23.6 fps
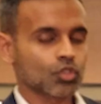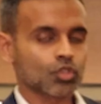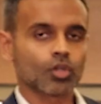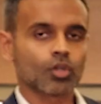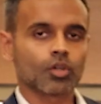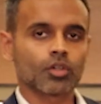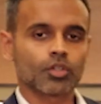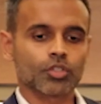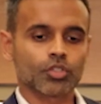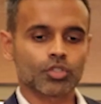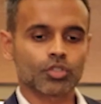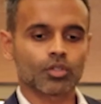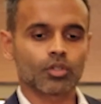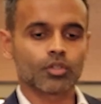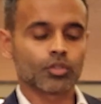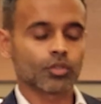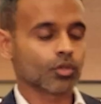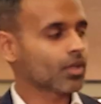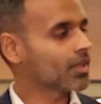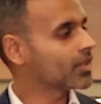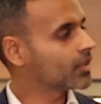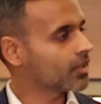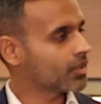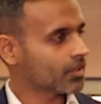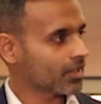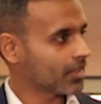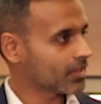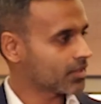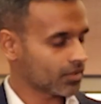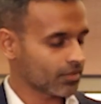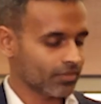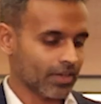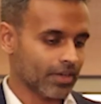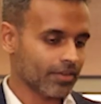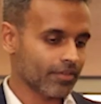Sure, sure. No, I think
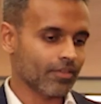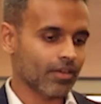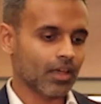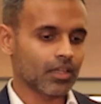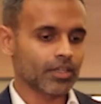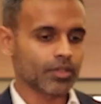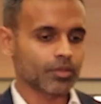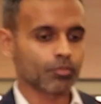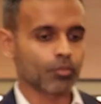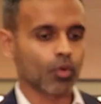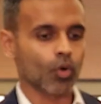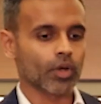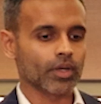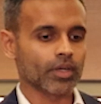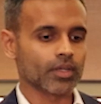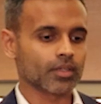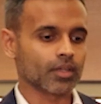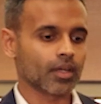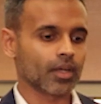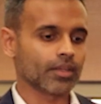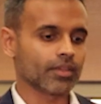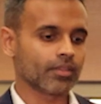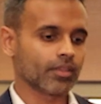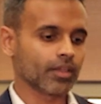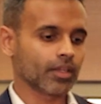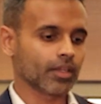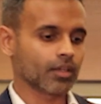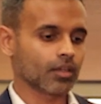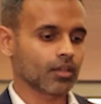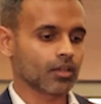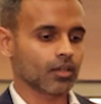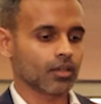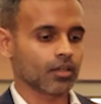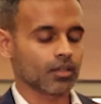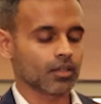that's a very valid point. I
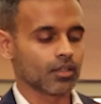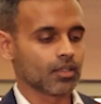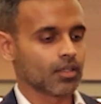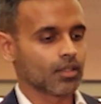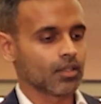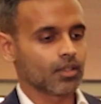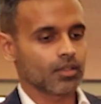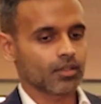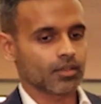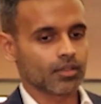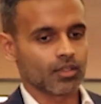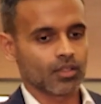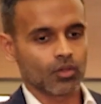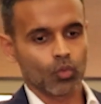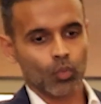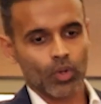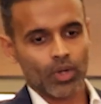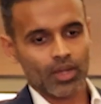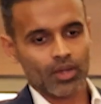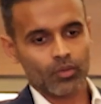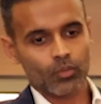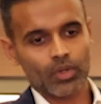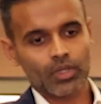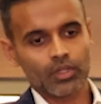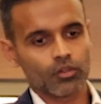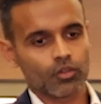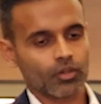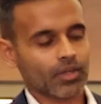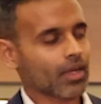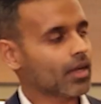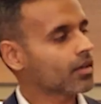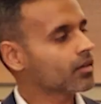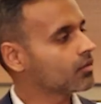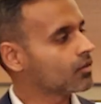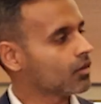think the way we
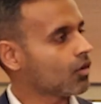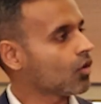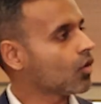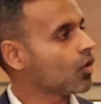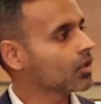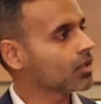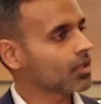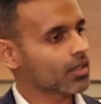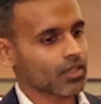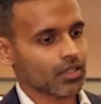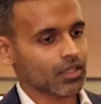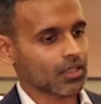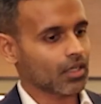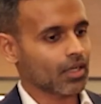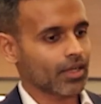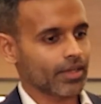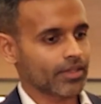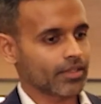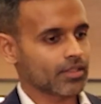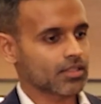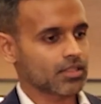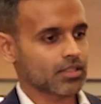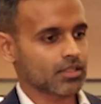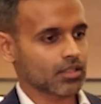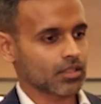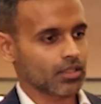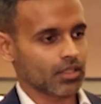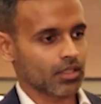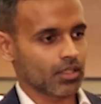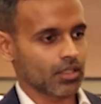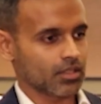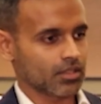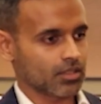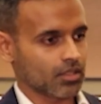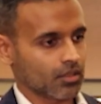look at all our clients
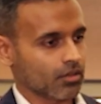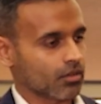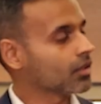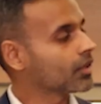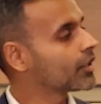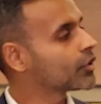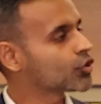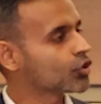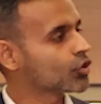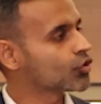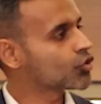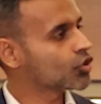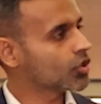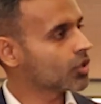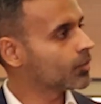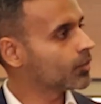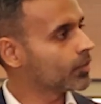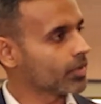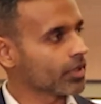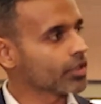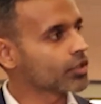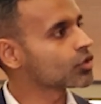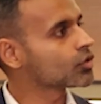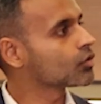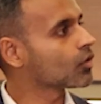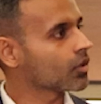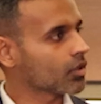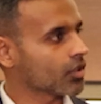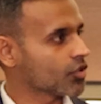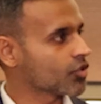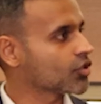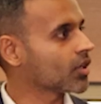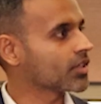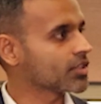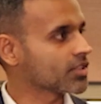is a relationship. It's
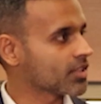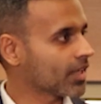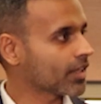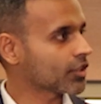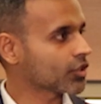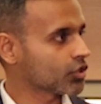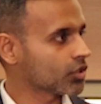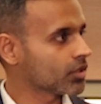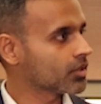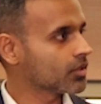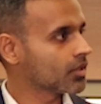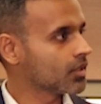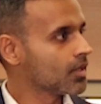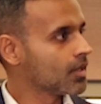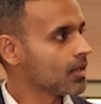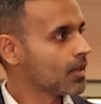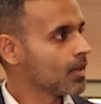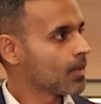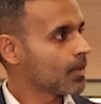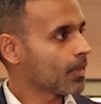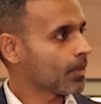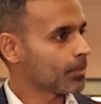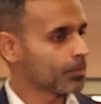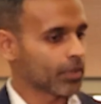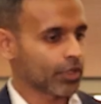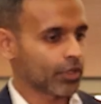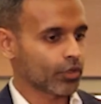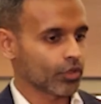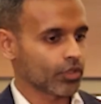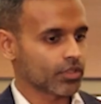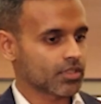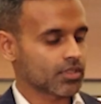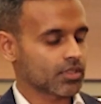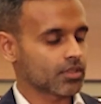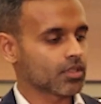not a transaction.
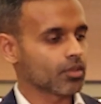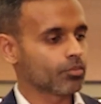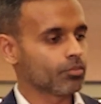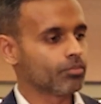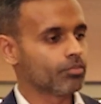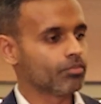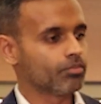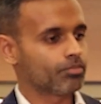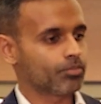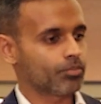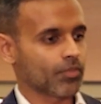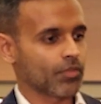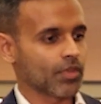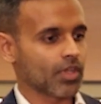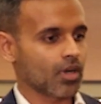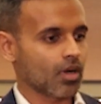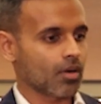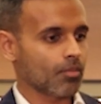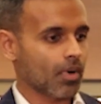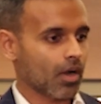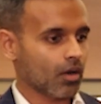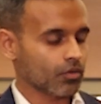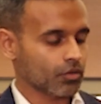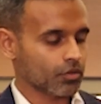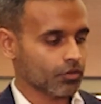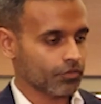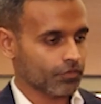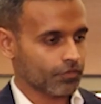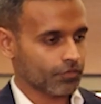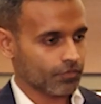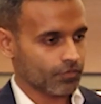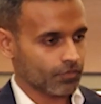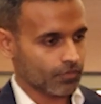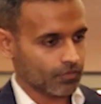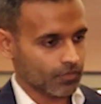Because the amount
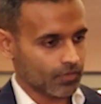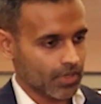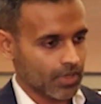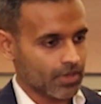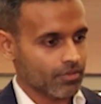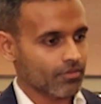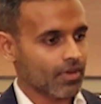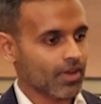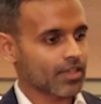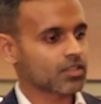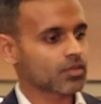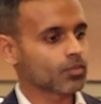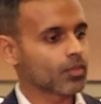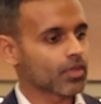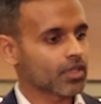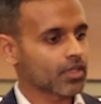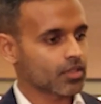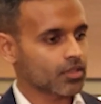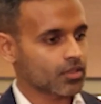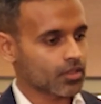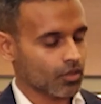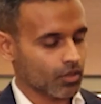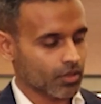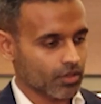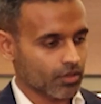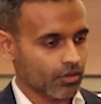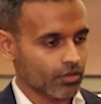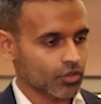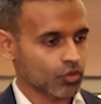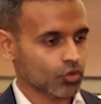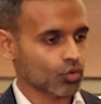of investment in